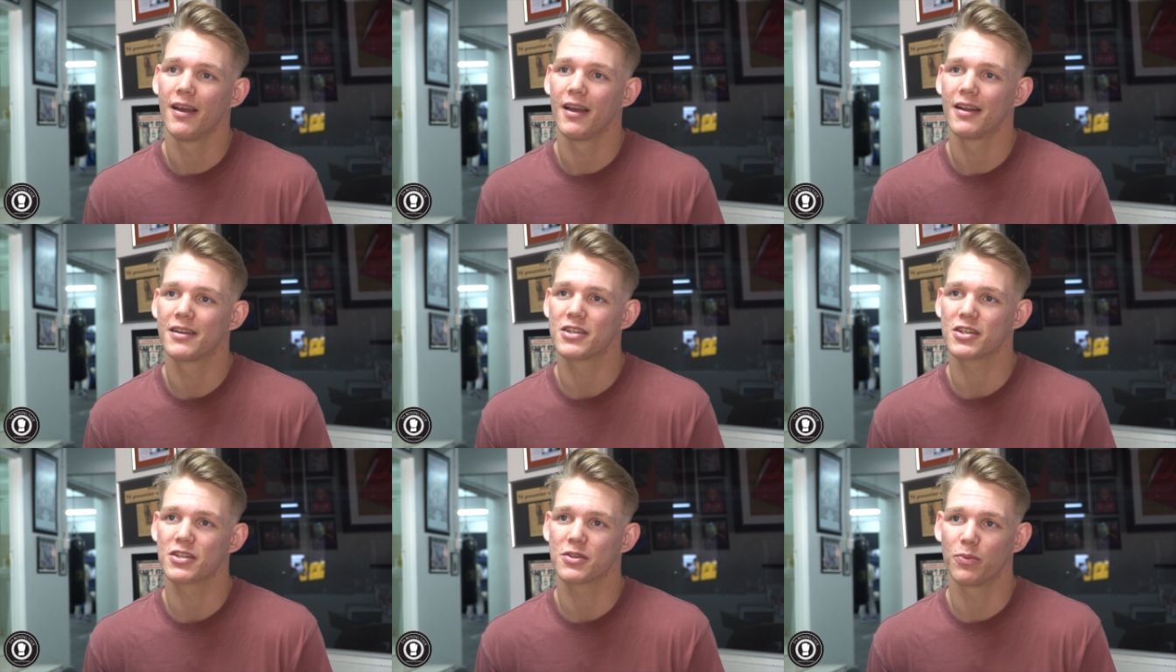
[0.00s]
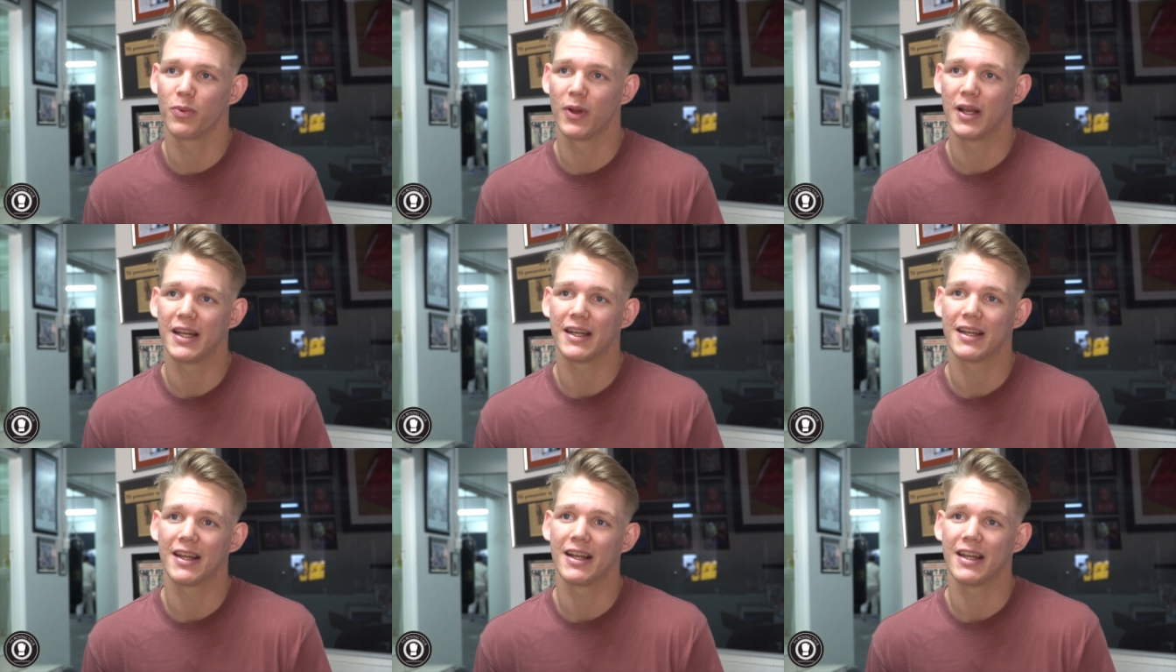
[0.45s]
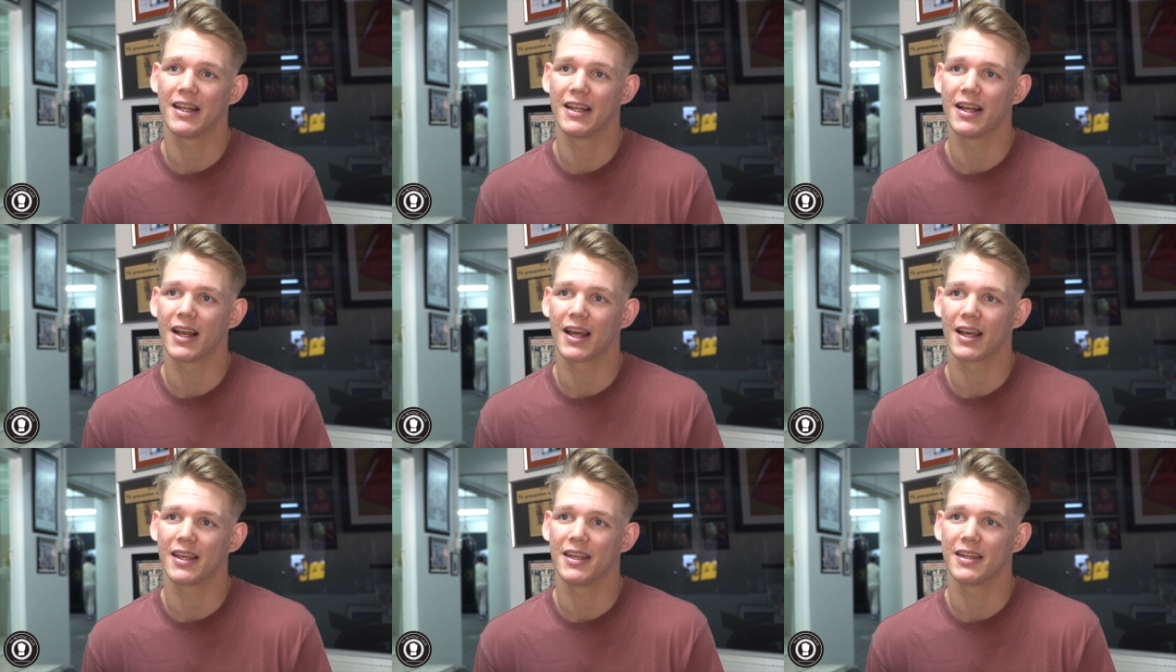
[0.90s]
just willy-nilly,
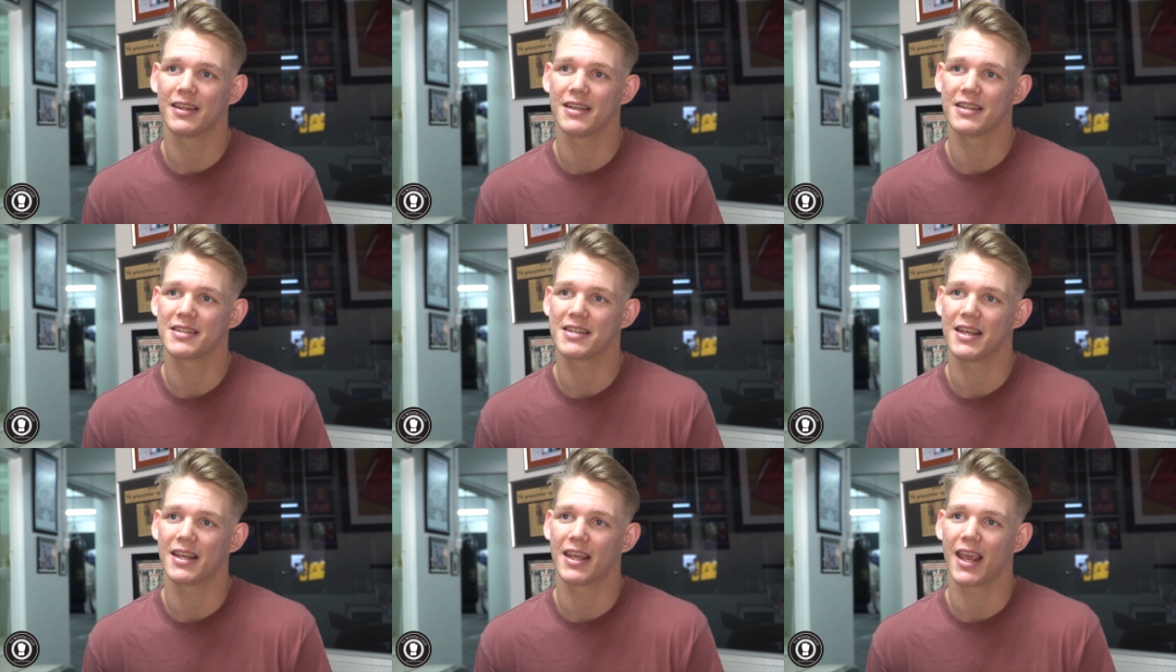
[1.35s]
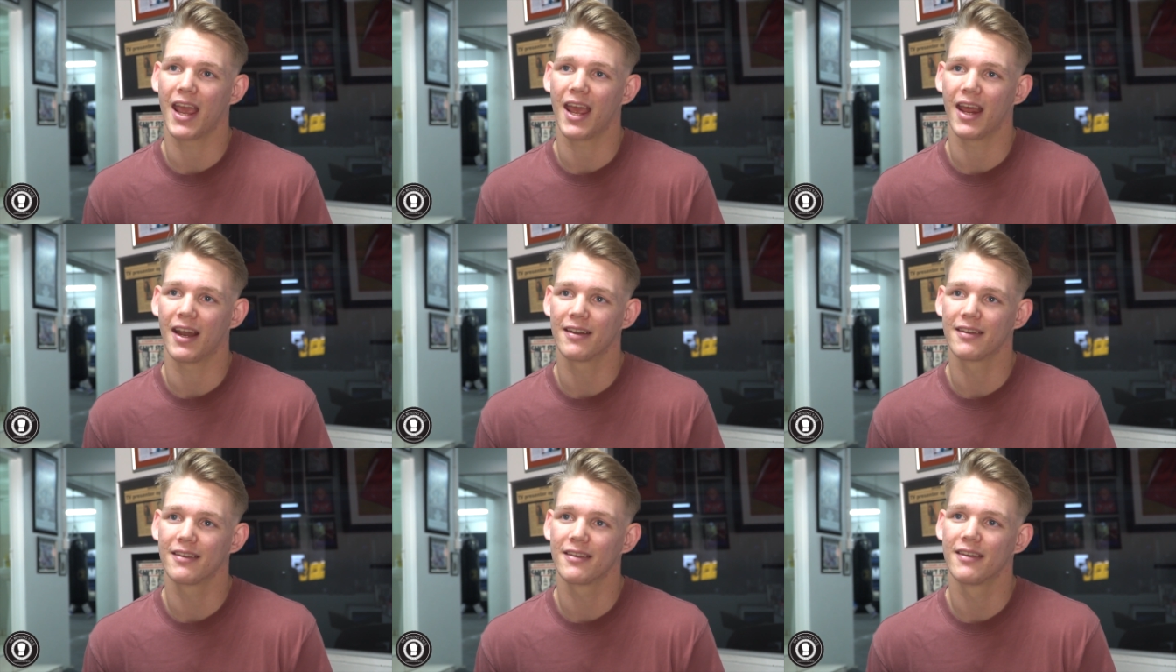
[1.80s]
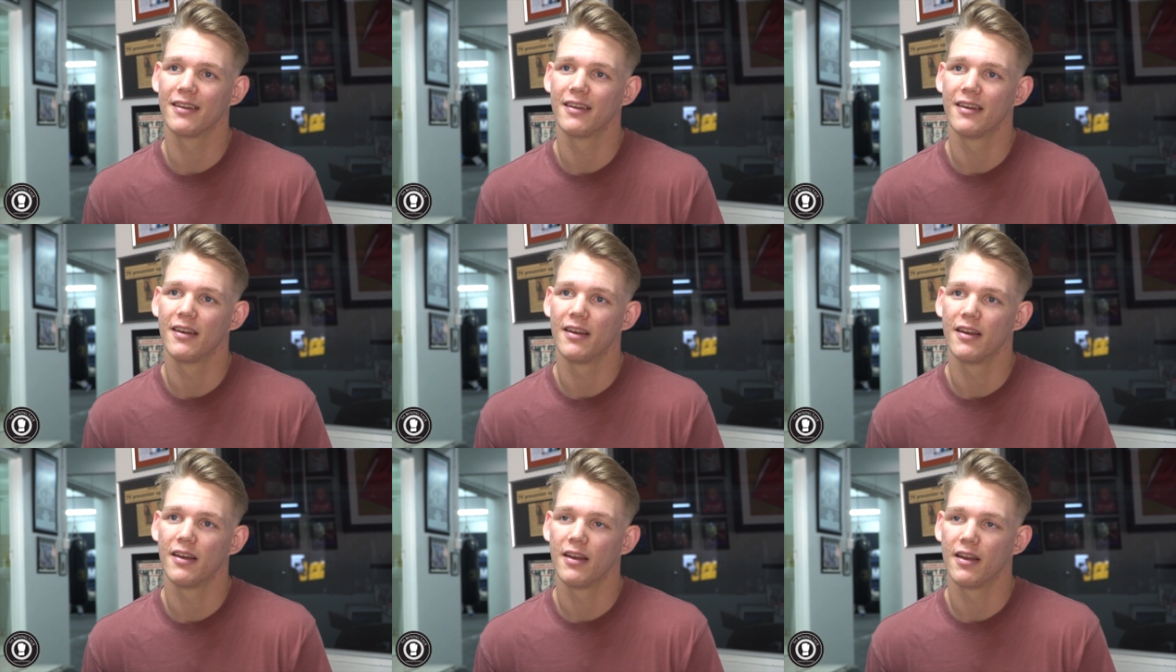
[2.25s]
like he thinks he can,
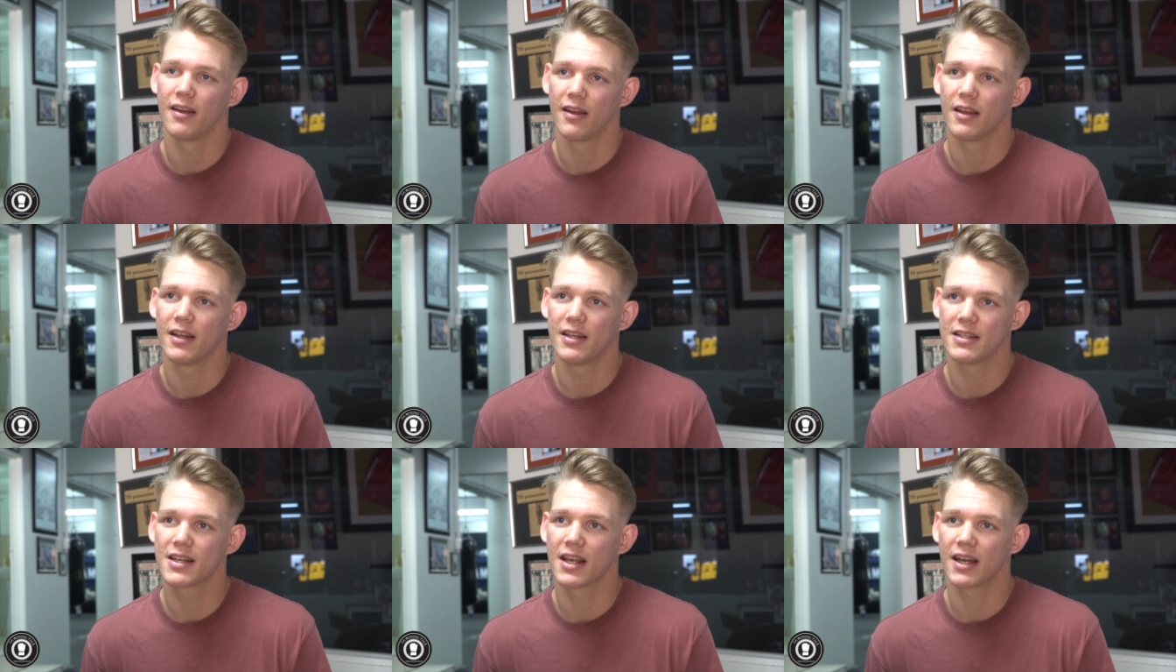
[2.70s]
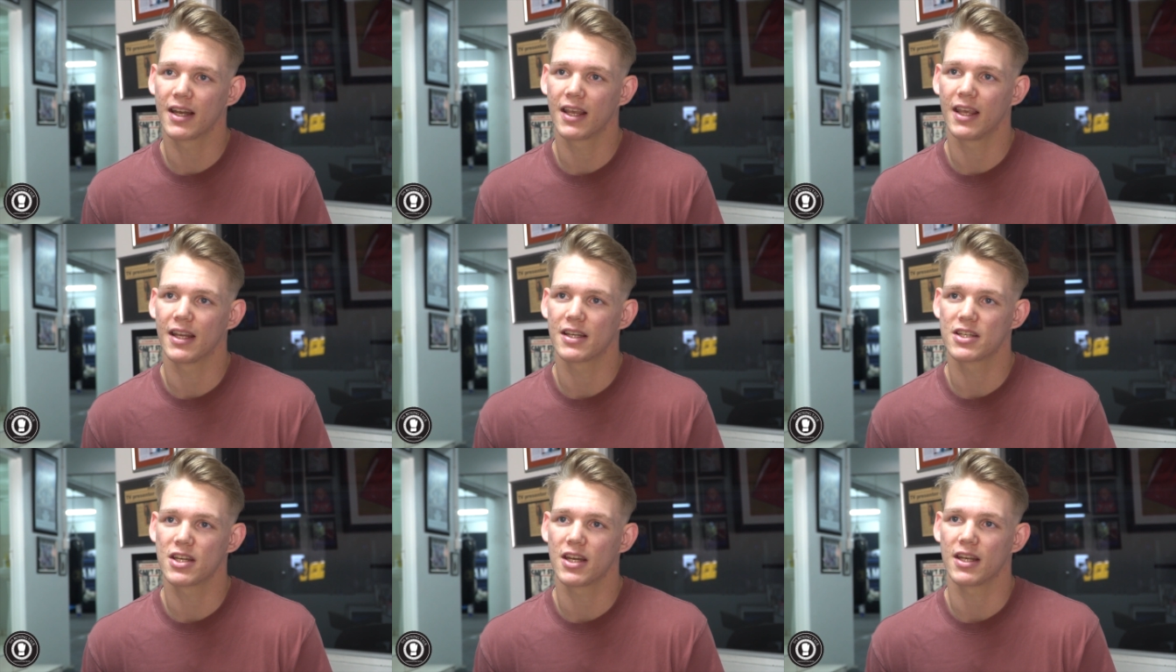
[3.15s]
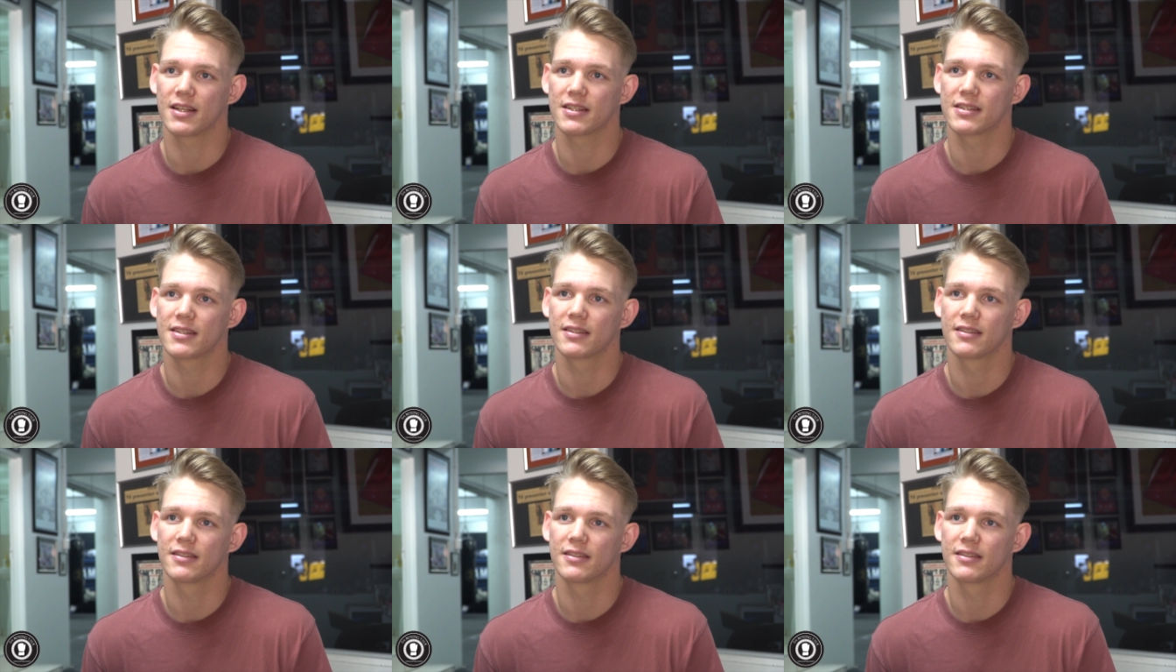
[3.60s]
he's going to get shit.